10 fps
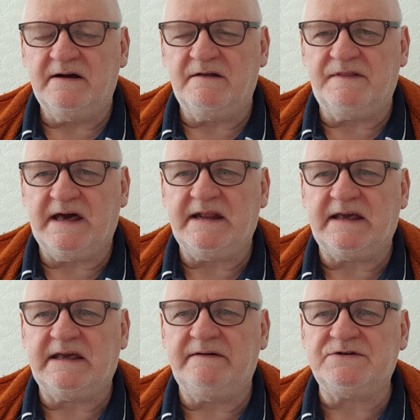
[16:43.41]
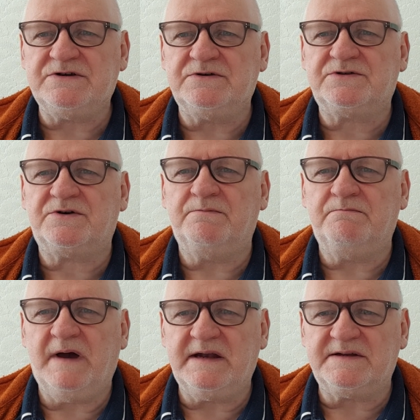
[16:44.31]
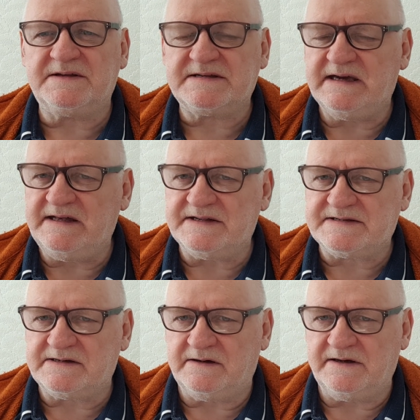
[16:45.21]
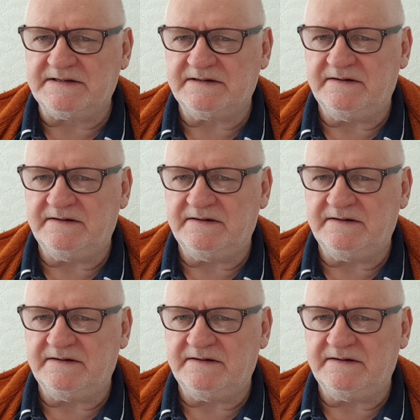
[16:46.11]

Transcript: then it gives you tremendous insight